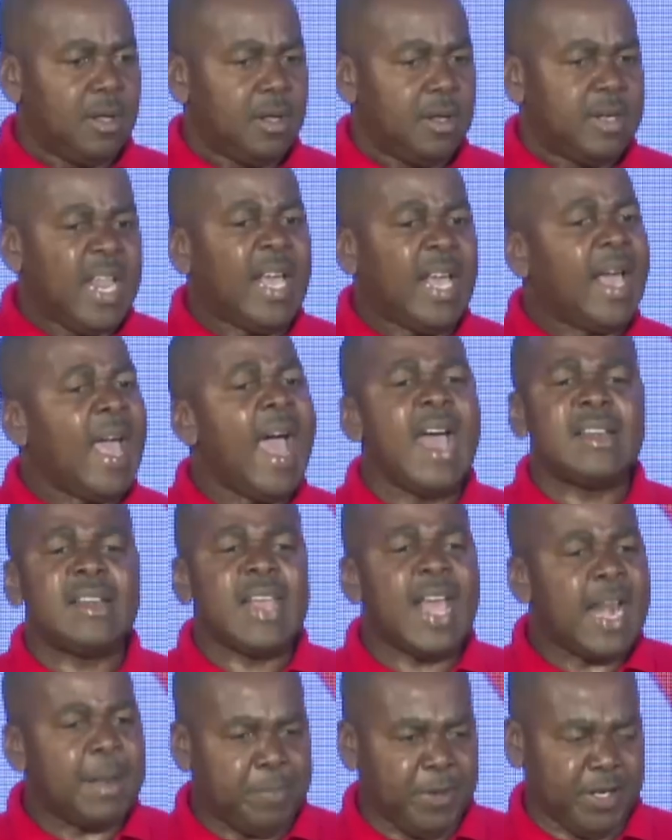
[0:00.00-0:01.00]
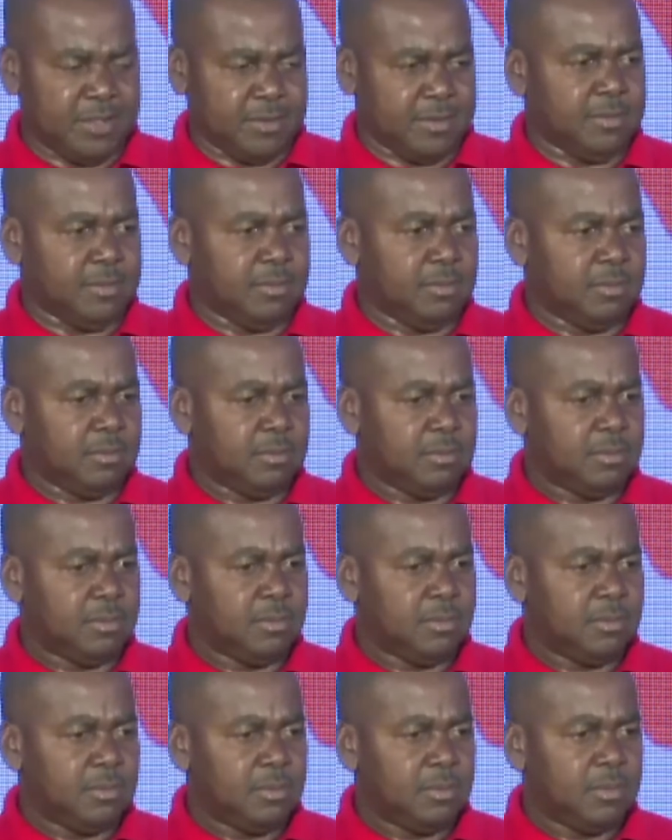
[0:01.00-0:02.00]
they can't help it.
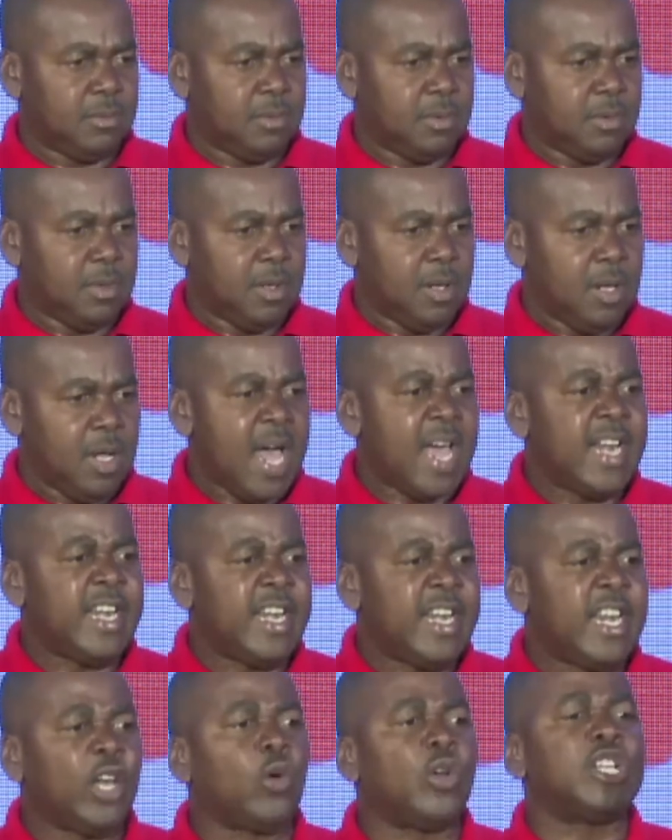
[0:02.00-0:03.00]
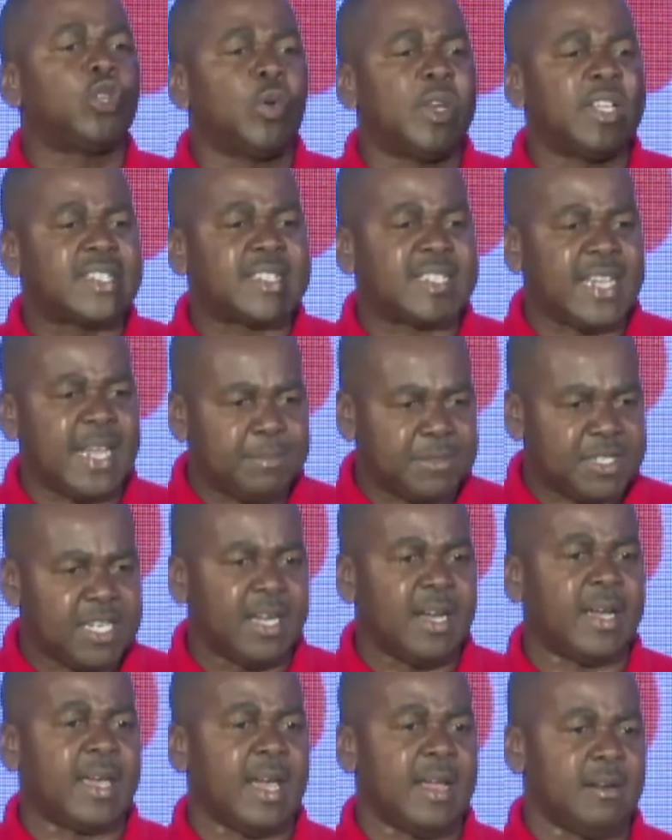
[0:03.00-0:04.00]
And they're going to do the same thing
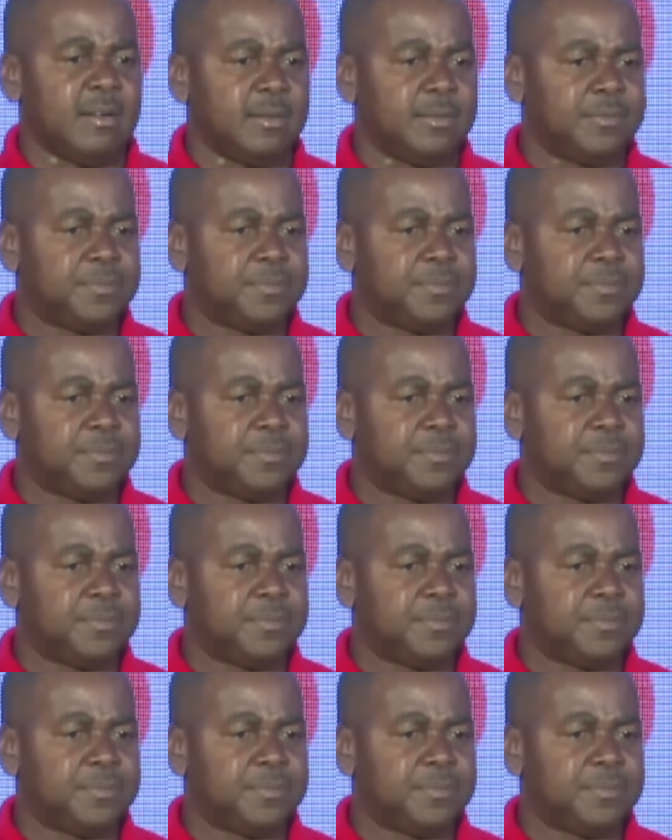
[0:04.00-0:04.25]
again.